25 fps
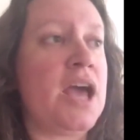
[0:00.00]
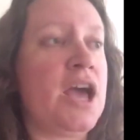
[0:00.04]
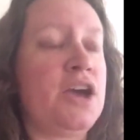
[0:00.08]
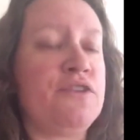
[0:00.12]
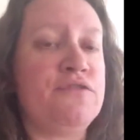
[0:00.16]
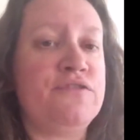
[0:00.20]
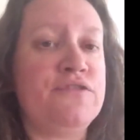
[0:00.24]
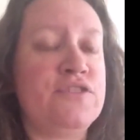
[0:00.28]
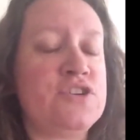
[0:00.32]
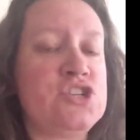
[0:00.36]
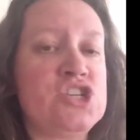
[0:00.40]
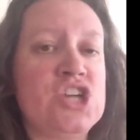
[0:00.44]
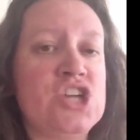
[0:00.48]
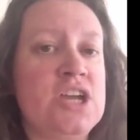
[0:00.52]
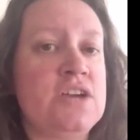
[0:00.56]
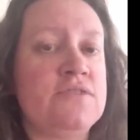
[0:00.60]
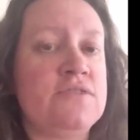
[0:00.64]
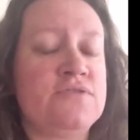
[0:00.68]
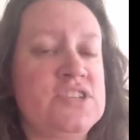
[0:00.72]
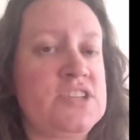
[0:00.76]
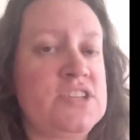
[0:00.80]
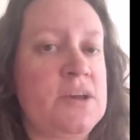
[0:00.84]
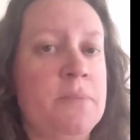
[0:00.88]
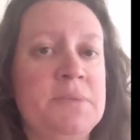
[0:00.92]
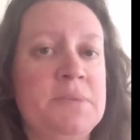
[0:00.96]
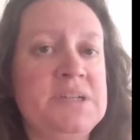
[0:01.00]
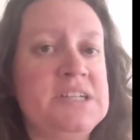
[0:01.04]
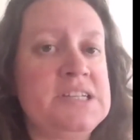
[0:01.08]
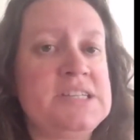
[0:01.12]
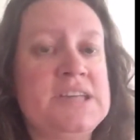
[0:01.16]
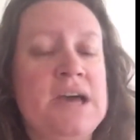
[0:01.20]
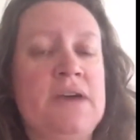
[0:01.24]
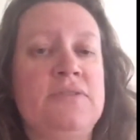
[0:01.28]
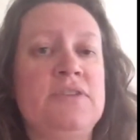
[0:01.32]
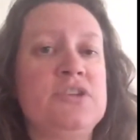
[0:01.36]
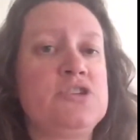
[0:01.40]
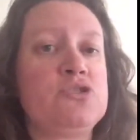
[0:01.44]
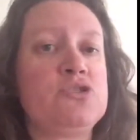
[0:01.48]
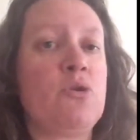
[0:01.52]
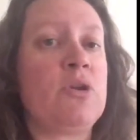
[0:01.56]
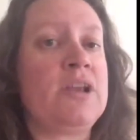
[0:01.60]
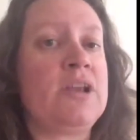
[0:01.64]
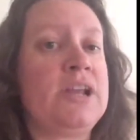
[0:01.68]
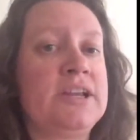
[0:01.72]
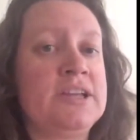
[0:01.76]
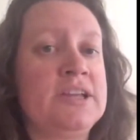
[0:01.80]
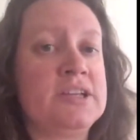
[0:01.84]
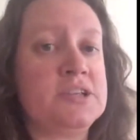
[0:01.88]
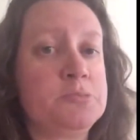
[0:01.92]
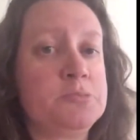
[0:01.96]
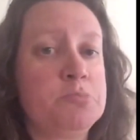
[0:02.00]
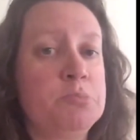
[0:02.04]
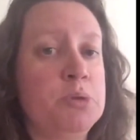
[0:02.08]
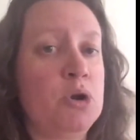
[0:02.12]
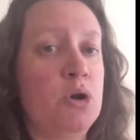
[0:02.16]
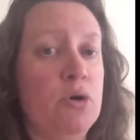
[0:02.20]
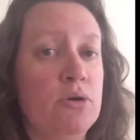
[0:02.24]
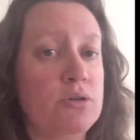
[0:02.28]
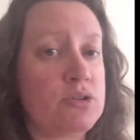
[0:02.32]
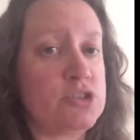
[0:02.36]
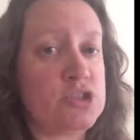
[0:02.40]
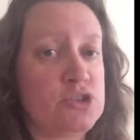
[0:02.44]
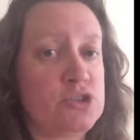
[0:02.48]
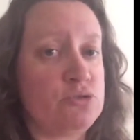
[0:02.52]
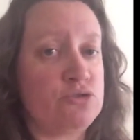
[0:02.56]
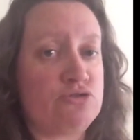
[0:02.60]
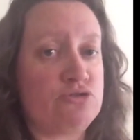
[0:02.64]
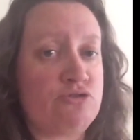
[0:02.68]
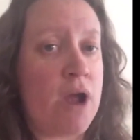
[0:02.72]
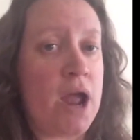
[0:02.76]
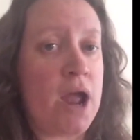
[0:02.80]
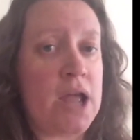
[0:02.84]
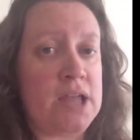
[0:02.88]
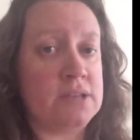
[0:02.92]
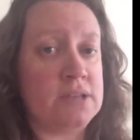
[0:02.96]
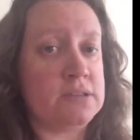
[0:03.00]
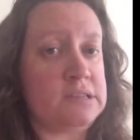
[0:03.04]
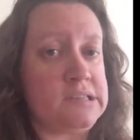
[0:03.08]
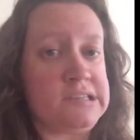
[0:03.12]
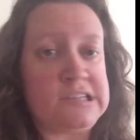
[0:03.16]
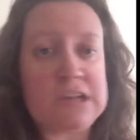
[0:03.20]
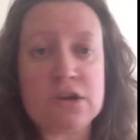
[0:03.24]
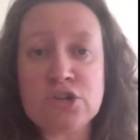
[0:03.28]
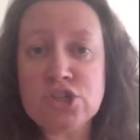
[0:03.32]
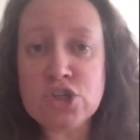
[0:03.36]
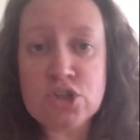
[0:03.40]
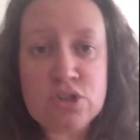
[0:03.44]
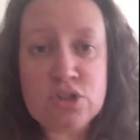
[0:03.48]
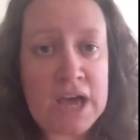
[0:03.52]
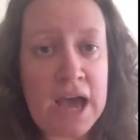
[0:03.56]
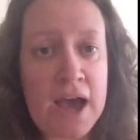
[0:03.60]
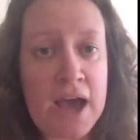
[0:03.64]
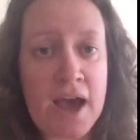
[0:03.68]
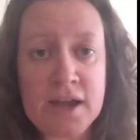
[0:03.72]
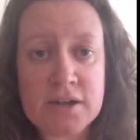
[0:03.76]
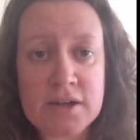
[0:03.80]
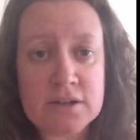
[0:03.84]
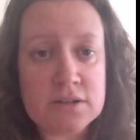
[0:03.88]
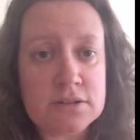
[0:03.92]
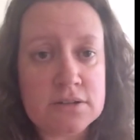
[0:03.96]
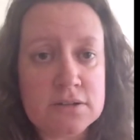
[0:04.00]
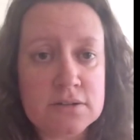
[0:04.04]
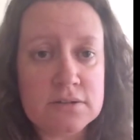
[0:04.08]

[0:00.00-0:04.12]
effigy of somebody down the toilet and it's blocked your drains. Don't do that.